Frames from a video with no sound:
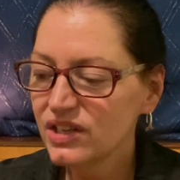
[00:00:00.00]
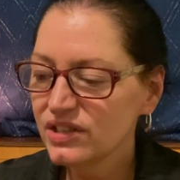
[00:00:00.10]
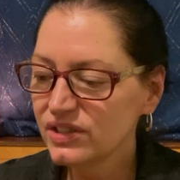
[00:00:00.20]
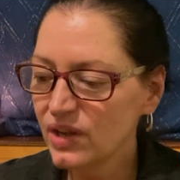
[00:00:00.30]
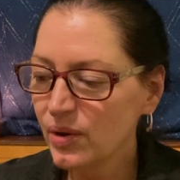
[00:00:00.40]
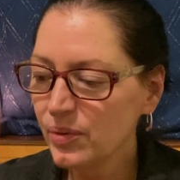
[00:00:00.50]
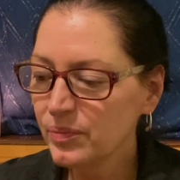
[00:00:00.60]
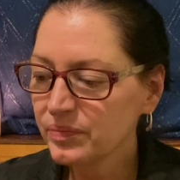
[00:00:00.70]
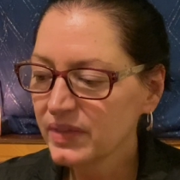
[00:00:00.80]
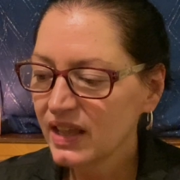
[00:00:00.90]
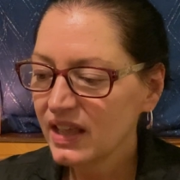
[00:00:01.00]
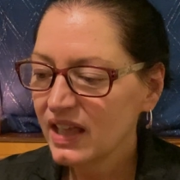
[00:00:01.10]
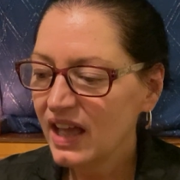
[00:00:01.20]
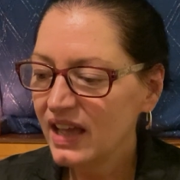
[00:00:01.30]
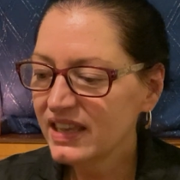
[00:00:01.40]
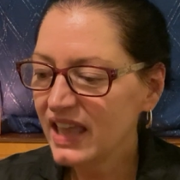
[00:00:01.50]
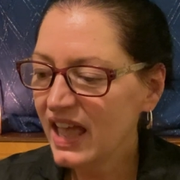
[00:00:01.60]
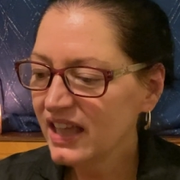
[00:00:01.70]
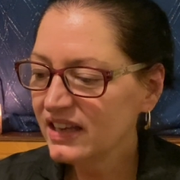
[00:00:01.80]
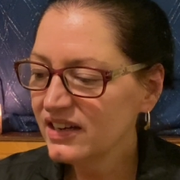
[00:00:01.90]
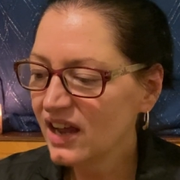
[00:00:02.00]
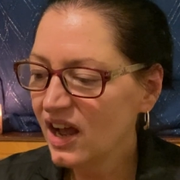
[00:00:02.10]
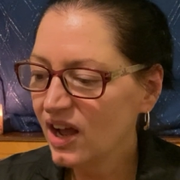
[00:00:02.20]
So again,